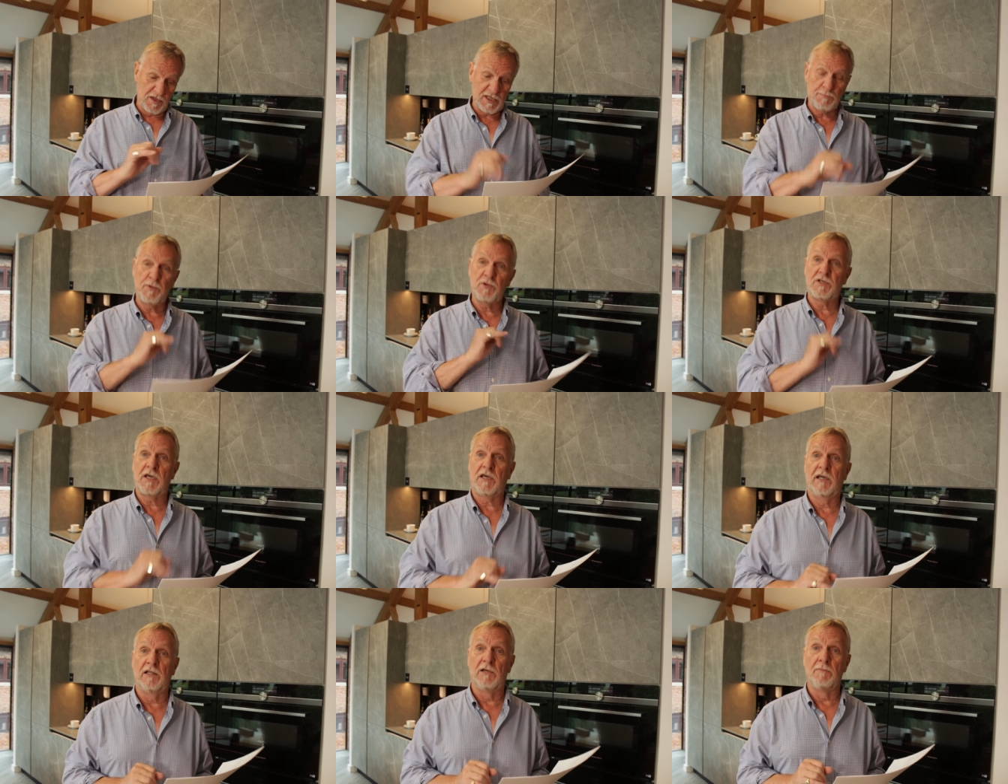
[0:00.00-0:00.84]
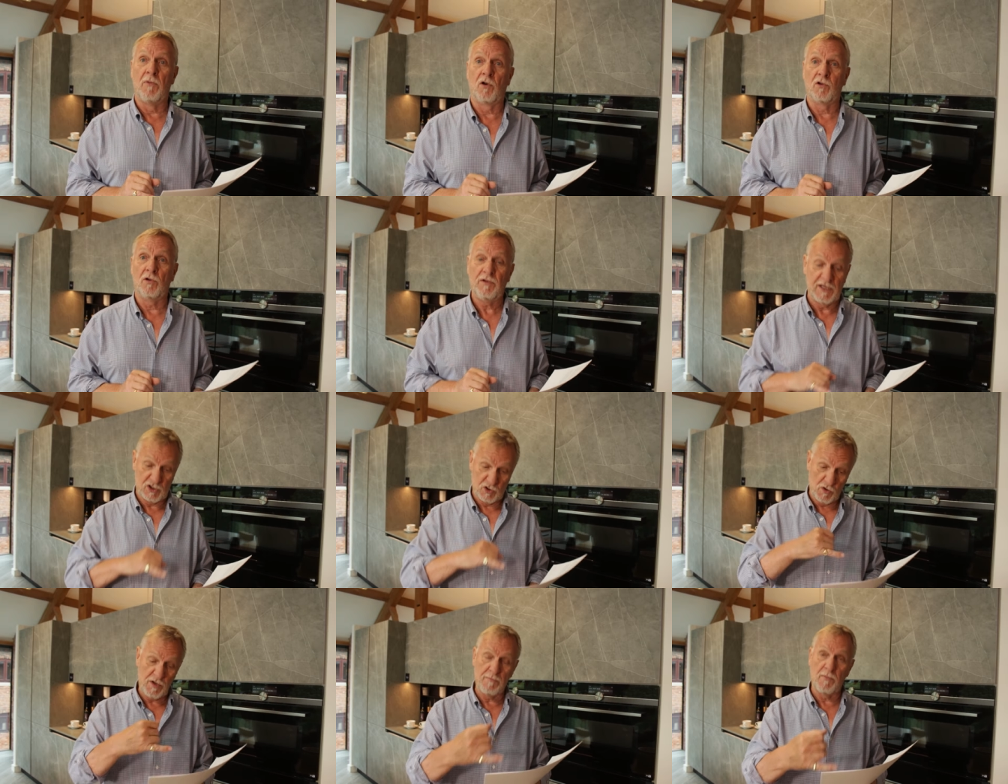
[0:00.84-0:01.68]
this particular model, this
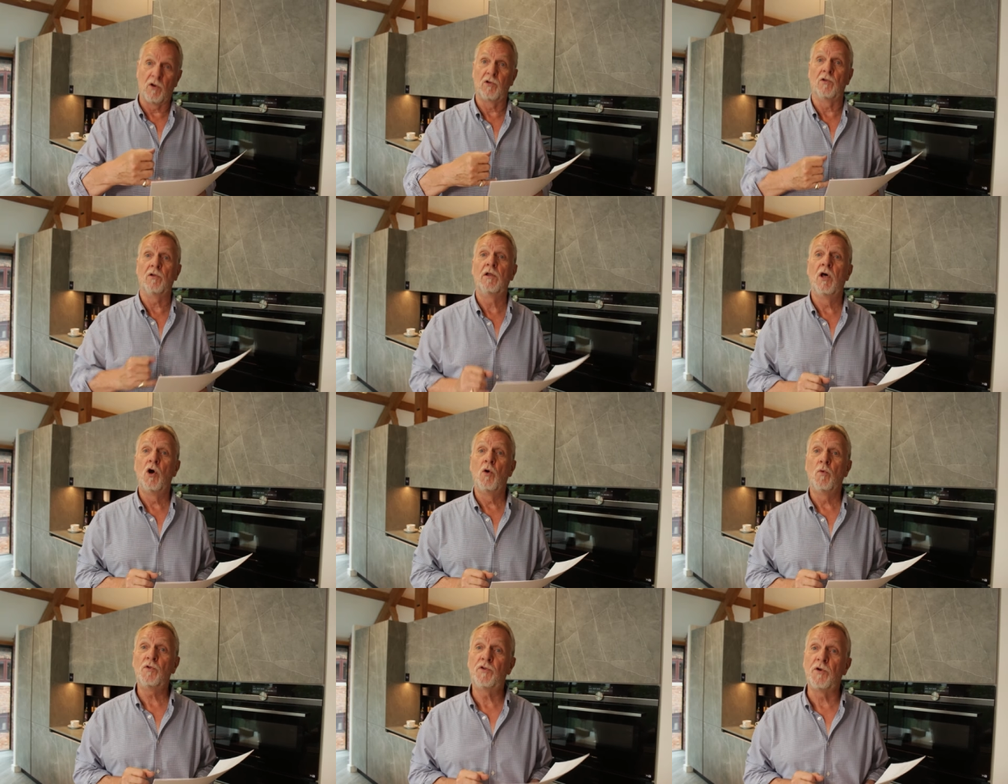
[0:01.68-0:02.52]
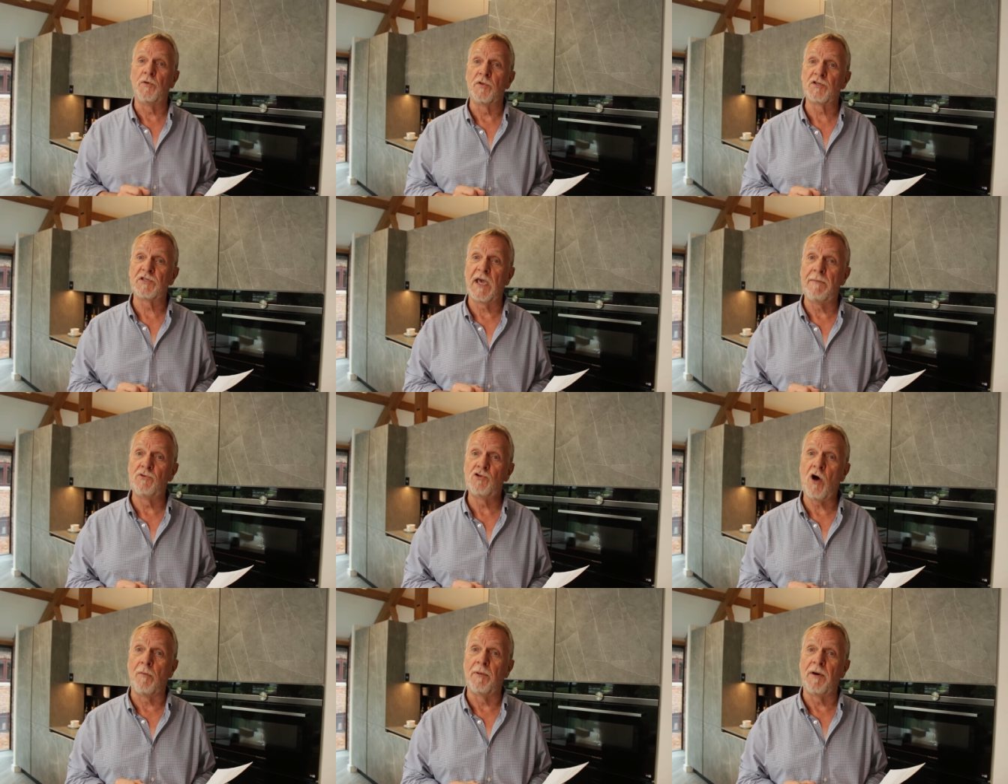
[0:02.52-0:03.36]
other model, would do the same
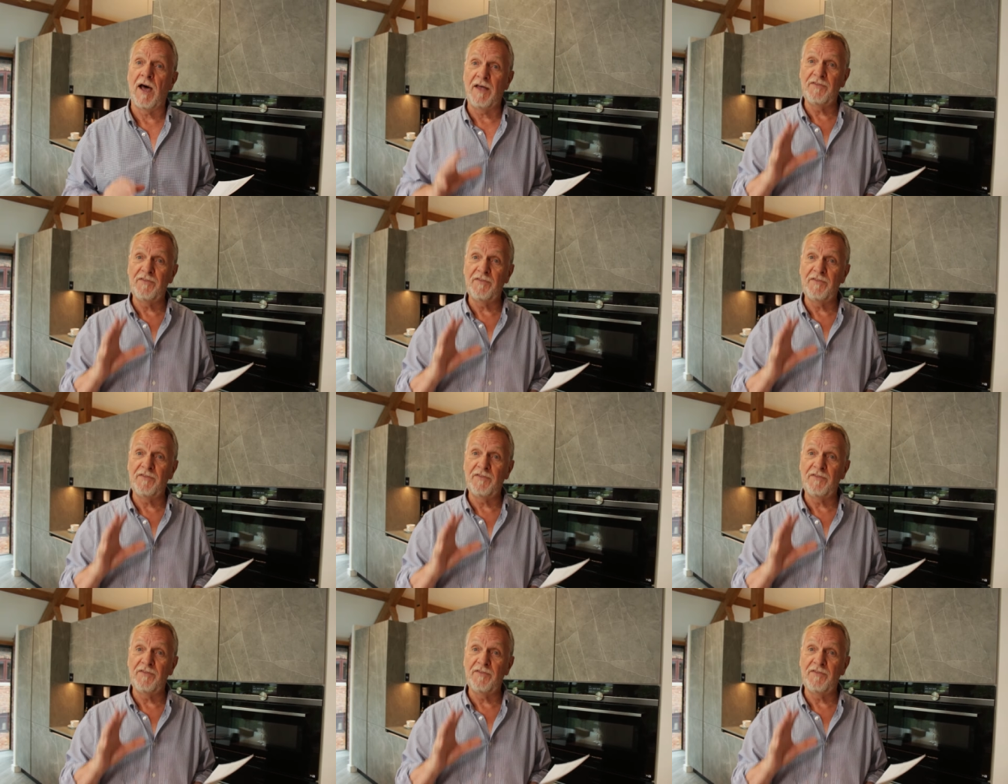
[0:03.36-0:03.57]
job.